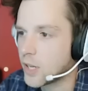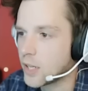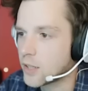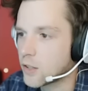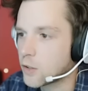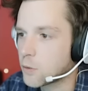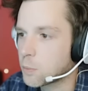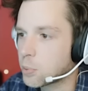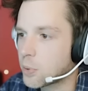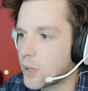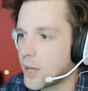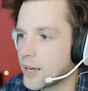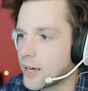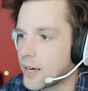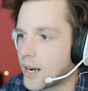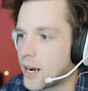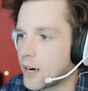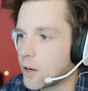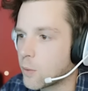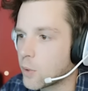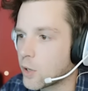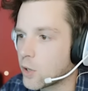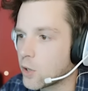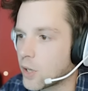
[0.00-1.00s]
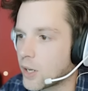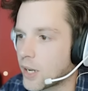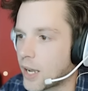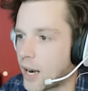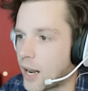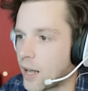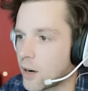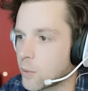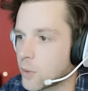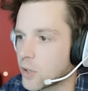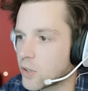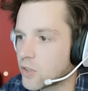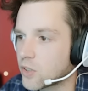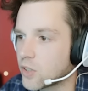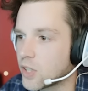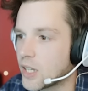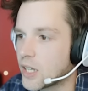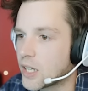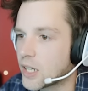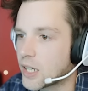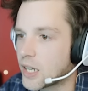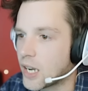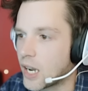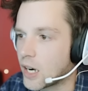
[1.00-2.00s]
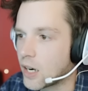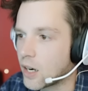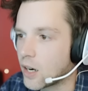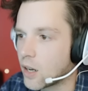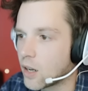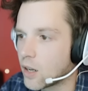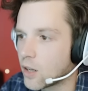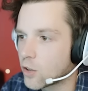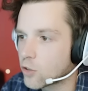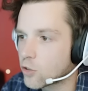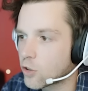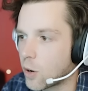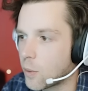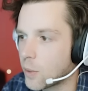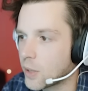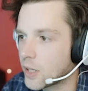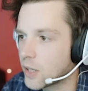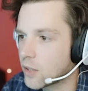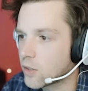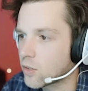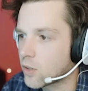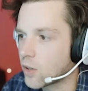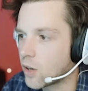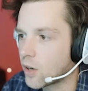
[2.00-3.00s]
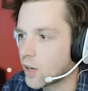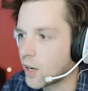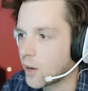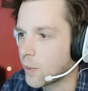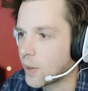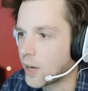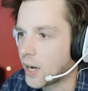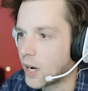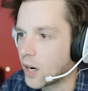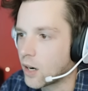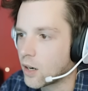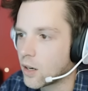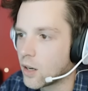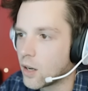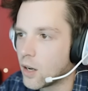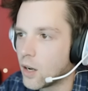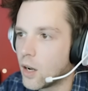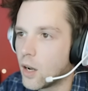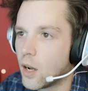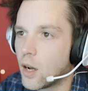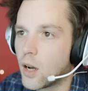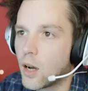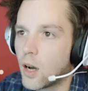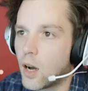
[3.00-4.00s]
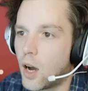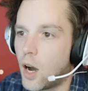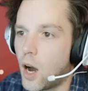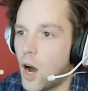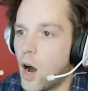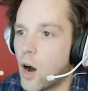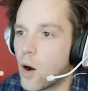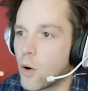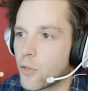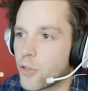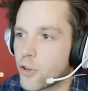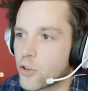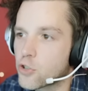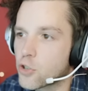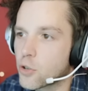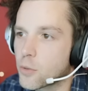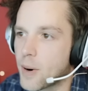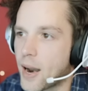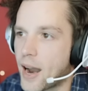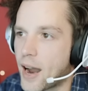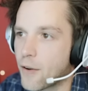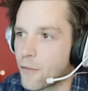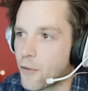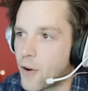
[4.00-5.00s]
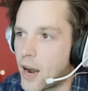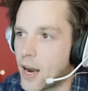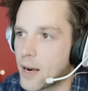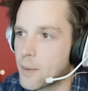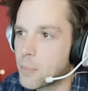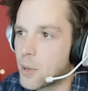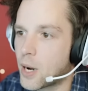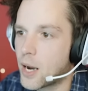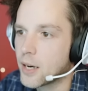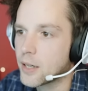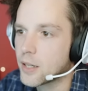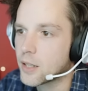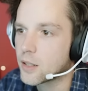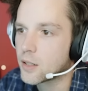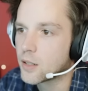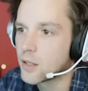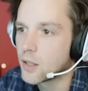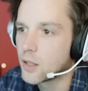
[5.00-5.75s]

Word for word: Take this plate. I don't want to look at it. I don't want to see it again. Throw it against... Okay, we can't. Oh, the giraffe. Hide behind the...